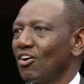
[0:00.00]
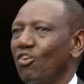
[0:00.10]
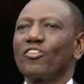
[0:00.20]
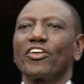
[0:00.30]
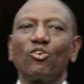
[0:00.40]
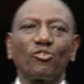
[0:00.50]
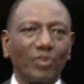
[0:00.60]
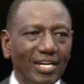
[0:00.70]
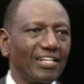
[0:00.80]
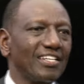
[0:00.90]
on the
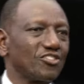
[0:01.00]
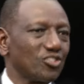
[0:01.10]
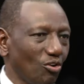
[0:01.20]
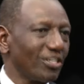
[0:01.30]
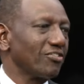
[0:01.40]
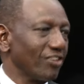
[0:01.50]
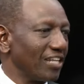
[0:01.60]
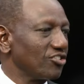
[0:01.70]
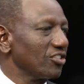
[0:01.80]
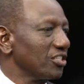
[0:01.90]
already solid
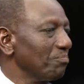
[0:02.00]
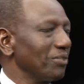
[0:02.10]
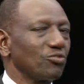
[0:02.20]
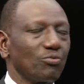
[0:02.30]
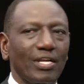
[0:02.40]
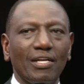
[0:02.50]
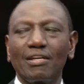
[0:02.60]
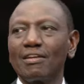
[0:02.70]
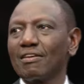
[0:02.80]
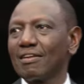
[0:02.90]
relationship
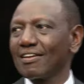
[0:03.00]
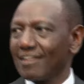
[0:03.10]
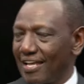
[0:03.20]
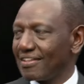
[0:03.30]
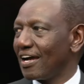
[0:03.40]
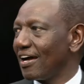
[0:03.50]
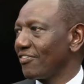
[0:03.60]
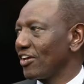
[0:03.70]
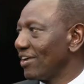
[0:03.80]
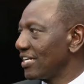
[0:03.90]
between Kenya and
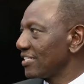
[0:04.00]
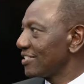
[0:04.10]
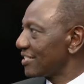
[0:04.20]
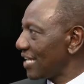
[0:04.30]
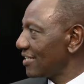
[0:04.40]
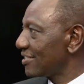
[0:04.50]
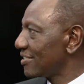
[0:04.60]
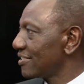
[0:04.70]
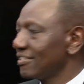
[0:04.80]
the United States.